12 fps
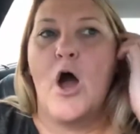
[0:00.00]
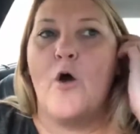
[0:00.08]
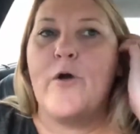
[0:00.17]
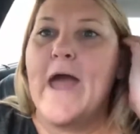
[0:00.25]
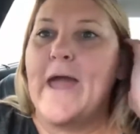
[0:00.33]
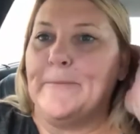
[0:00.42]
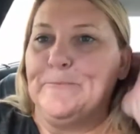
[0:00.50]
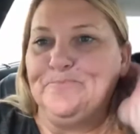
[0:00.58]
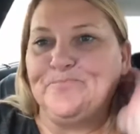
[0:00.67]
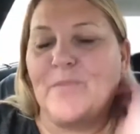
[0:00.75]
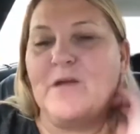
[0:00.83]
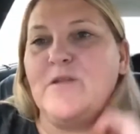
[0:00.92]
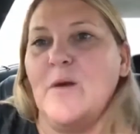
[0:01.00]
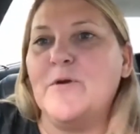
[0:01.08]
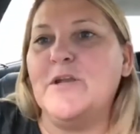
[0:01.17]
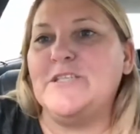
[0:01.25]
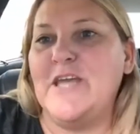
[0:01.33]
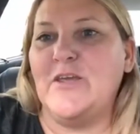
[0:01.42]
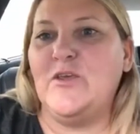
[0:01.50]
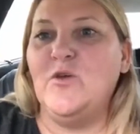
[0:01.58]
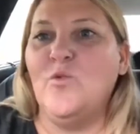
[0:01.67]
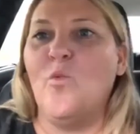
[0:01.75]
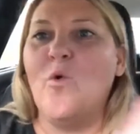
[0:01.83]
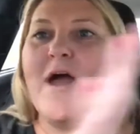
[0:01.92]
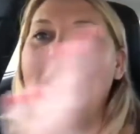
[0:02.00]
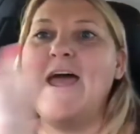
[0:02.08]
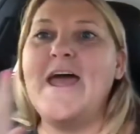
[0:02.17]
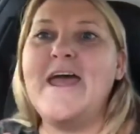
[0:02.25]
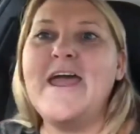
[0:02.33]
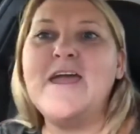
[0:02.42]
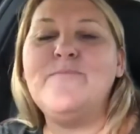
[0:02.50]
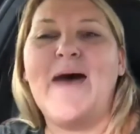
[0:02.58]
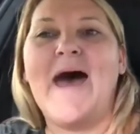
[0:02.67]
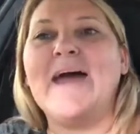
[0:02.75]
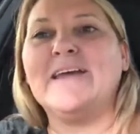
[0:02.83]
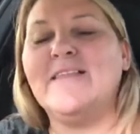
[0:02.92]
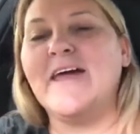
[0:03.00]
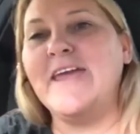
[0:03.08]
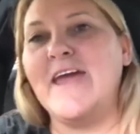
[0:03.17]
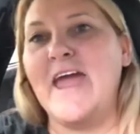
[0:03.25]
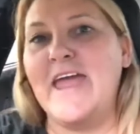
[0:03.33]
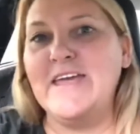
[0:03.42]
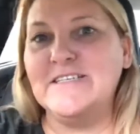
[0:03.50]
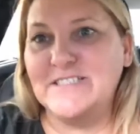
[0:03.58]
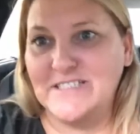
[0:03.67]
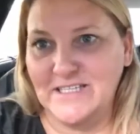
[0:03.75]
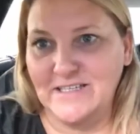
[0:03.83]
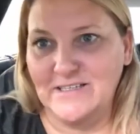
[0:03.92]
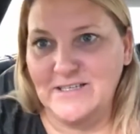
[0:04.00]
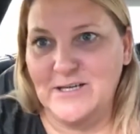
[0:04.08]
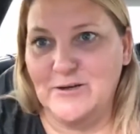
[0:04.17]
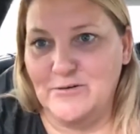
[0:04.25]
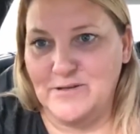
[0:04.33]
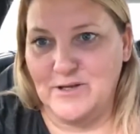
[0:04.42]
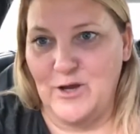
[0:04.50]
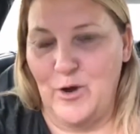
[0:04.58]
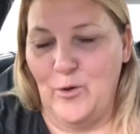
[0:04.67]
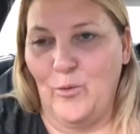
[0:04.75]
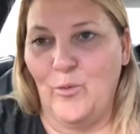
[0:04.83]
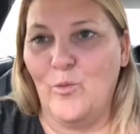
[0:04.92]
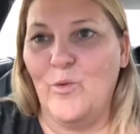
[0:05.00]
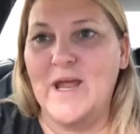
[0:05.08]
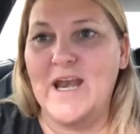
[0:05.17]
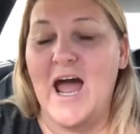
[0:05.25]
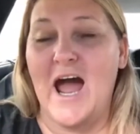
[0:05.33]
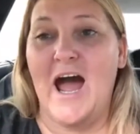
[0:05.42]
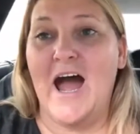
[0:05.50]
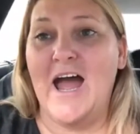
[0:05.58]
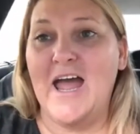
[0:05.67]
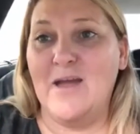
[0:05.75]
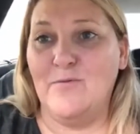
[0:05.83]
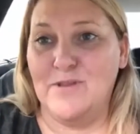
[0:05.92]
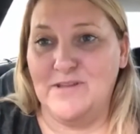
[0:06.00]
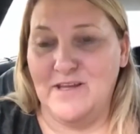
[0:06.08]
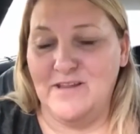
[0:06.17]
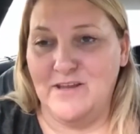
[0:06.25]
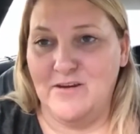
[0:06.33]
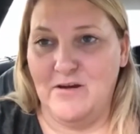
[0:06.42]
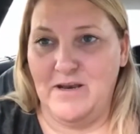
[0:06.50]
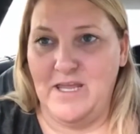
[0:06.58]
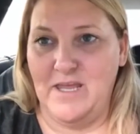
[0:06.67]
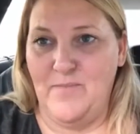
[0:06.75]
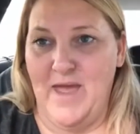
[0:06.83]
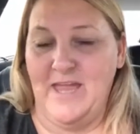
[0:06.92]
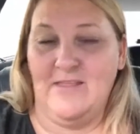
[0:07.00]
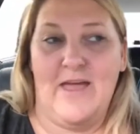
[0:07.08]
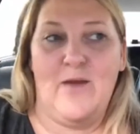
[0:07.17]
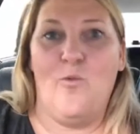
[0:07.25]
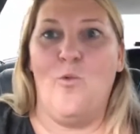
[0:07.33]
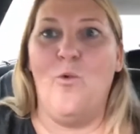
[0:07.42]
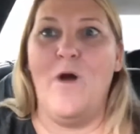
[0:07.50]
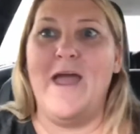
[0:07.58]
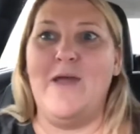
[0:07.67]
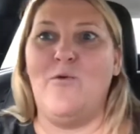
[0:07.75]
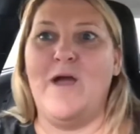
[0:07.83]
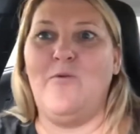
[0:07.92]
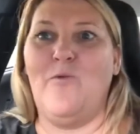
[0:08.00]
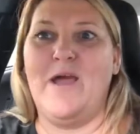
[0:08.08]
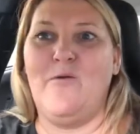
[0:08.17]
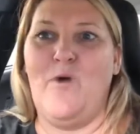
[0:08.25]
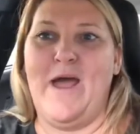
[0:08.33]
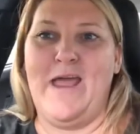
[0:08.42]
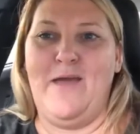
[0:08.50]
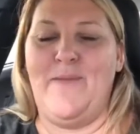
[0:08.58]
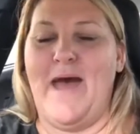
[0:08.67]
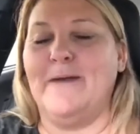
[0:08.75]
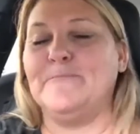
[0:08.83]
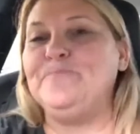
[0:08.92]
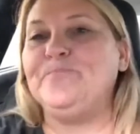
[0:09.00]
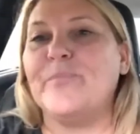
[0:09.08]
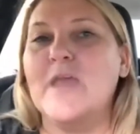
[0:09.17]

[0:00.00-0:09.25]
Okay, so I'm going to take you way back, like 18 years ago when I was selling on eBay, like way, way, way, way back.